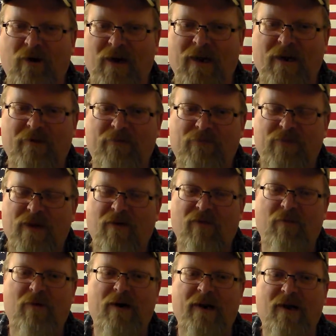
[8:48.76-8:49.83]
you again.
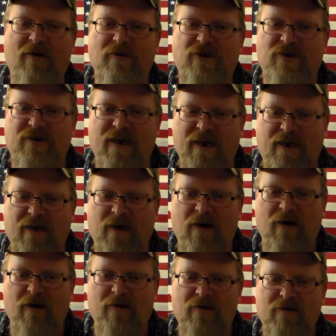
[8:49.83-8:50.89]
Everybody else, you take
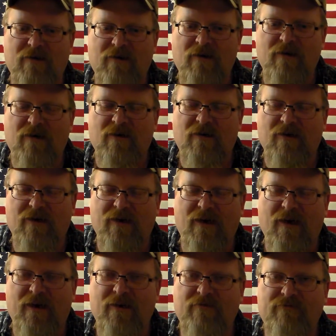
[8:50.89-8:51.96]
care. Good
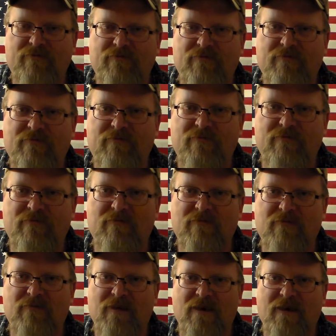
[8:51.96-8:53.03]
night,
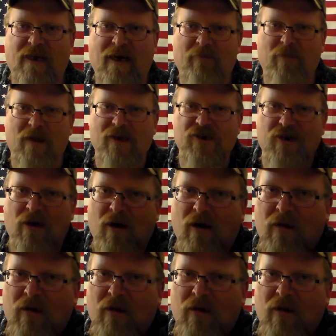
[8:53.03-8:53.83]
and God bless you